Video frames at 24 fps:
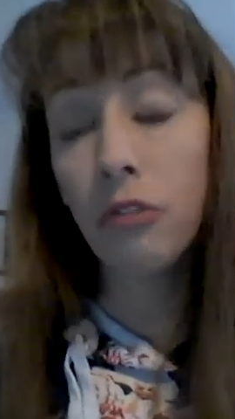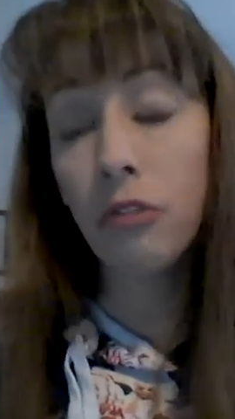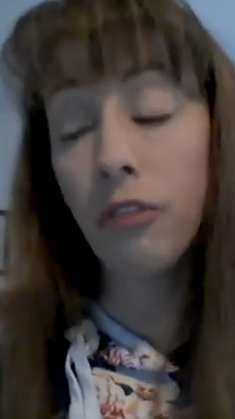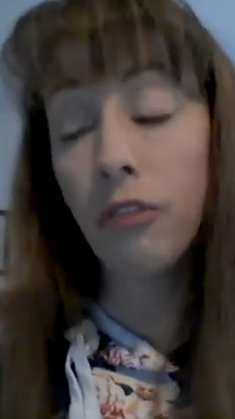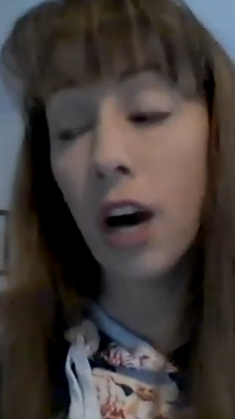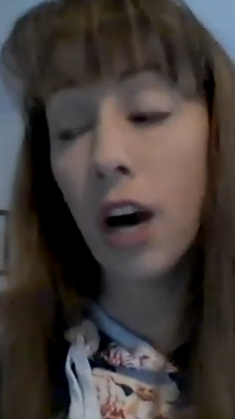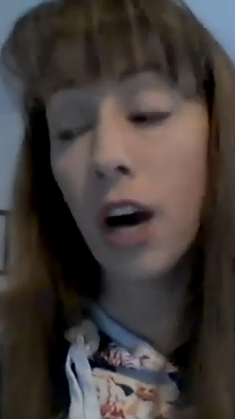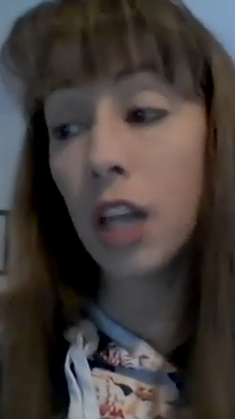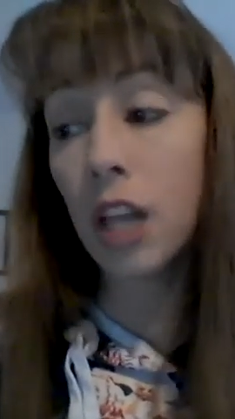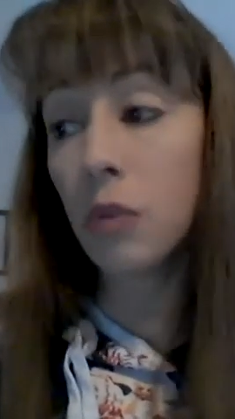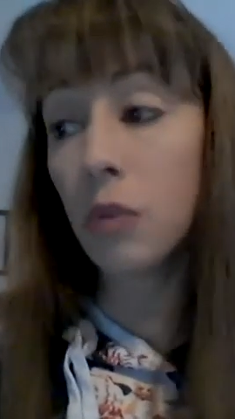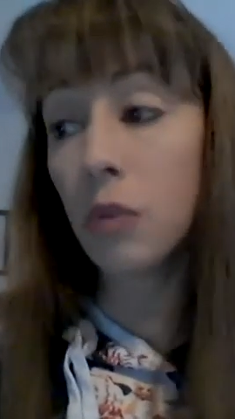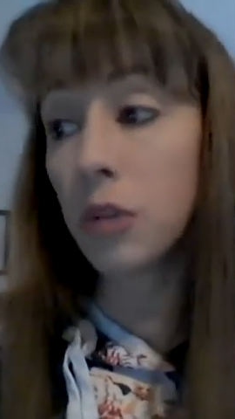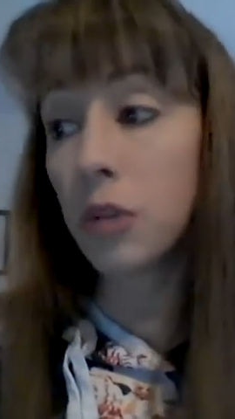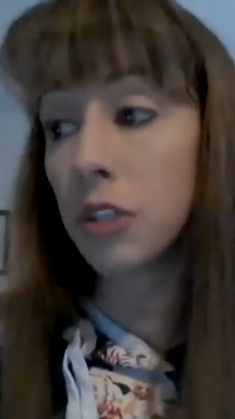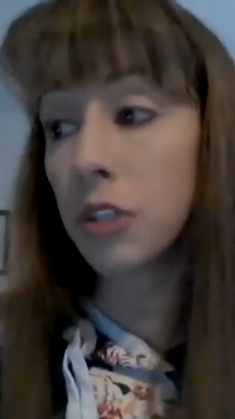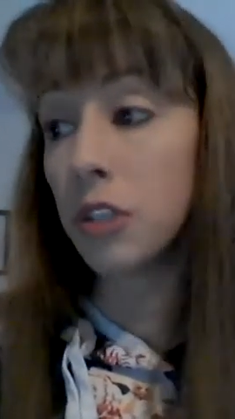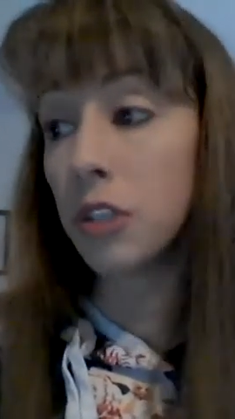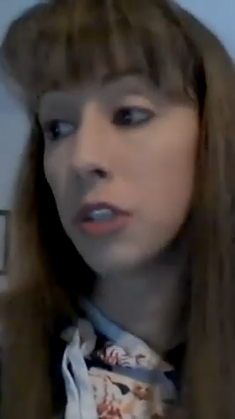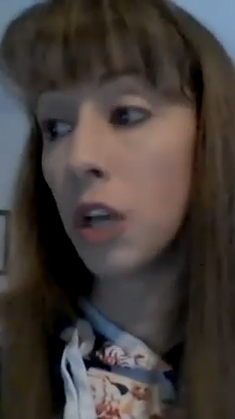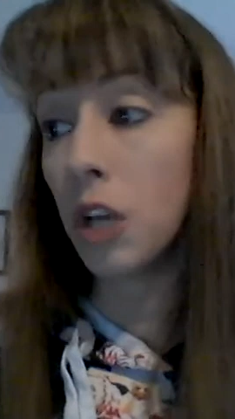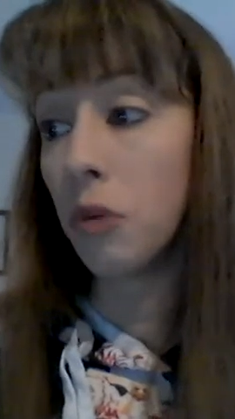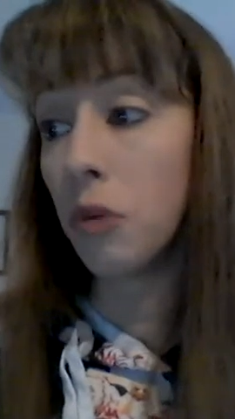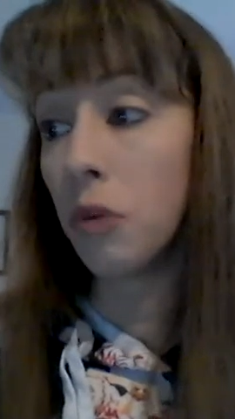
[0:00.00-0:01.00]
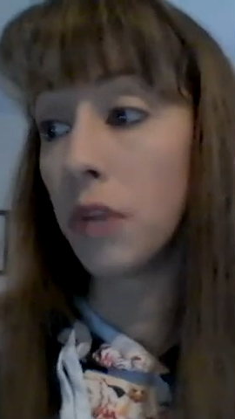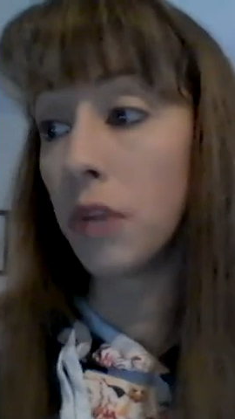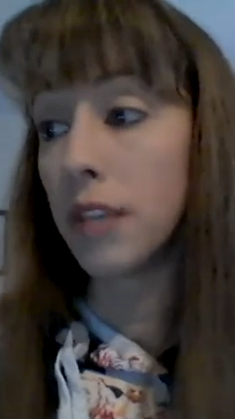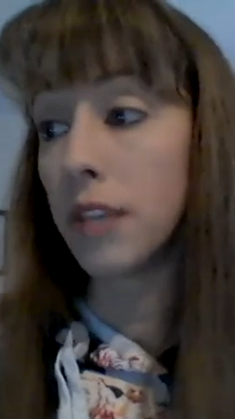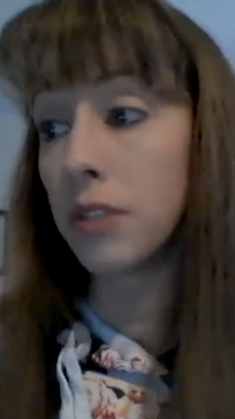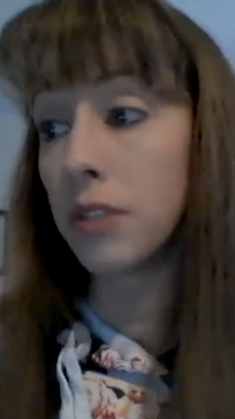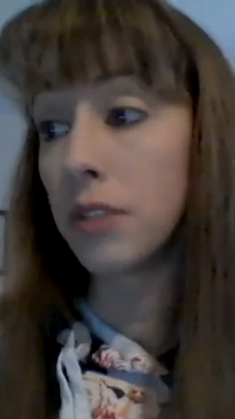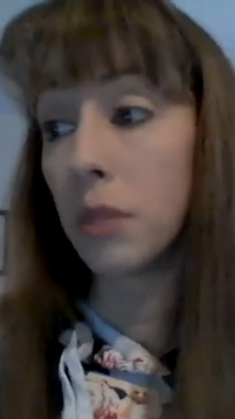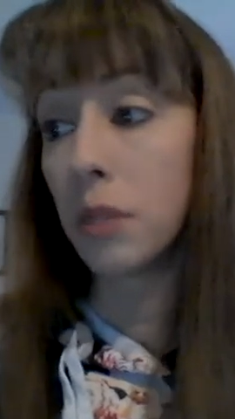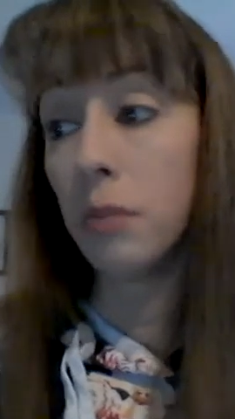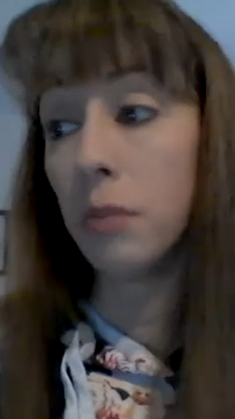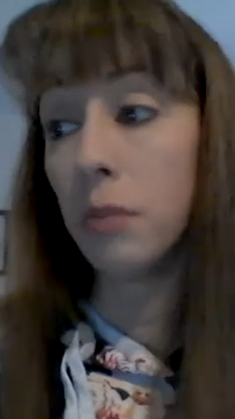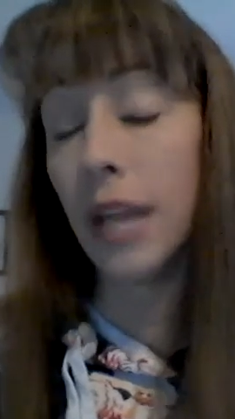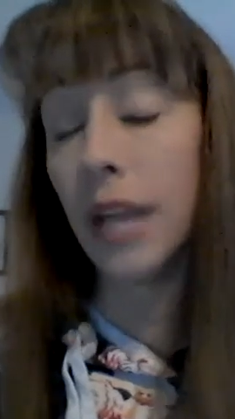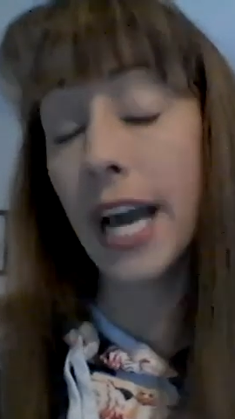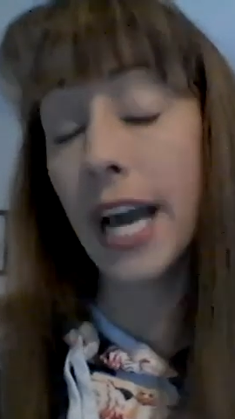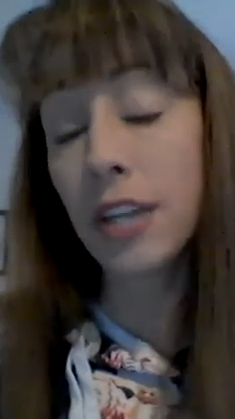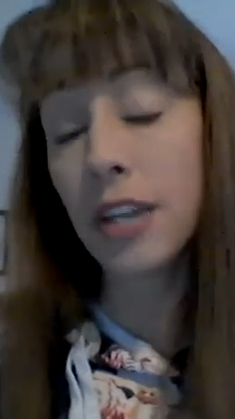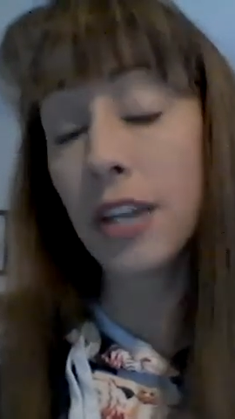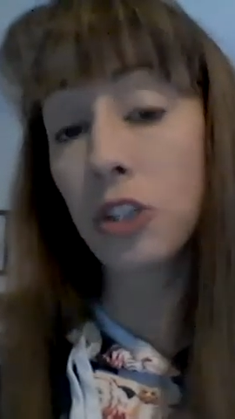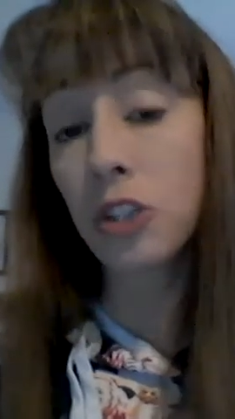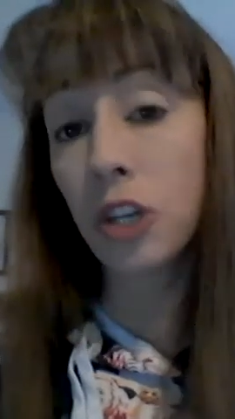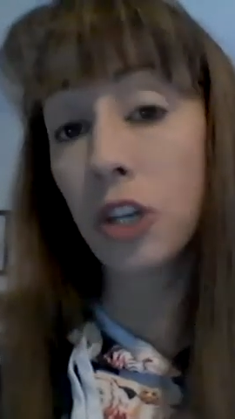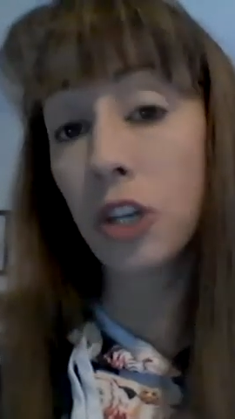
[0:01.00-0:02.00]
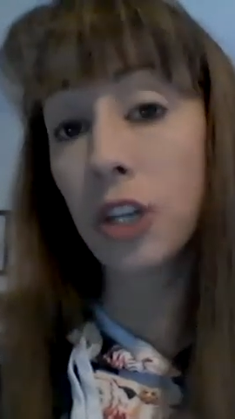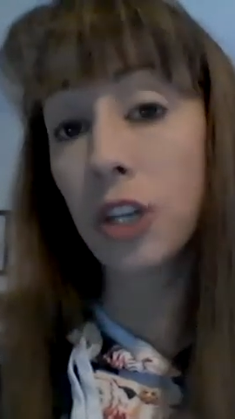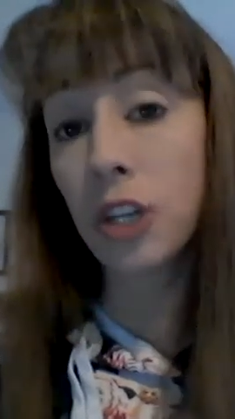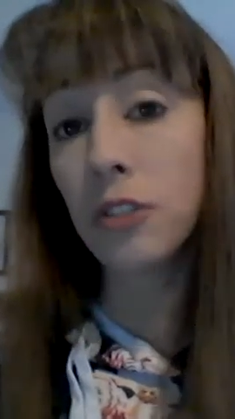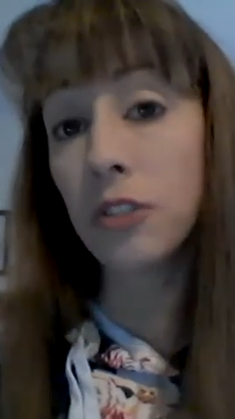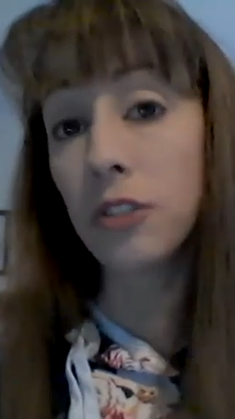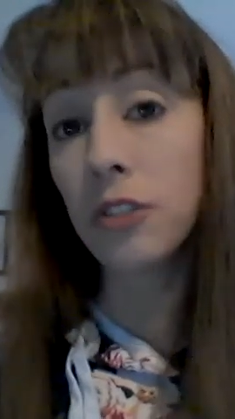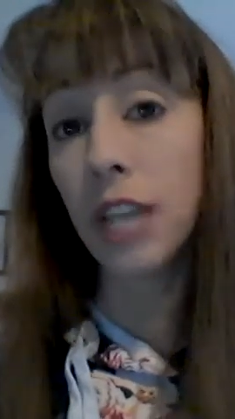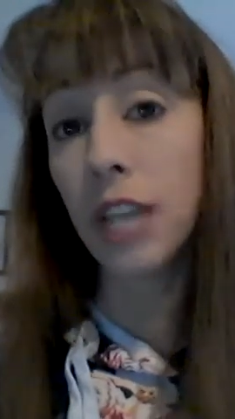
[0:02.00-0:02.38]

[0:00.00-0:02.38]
followers known as the Black Shirts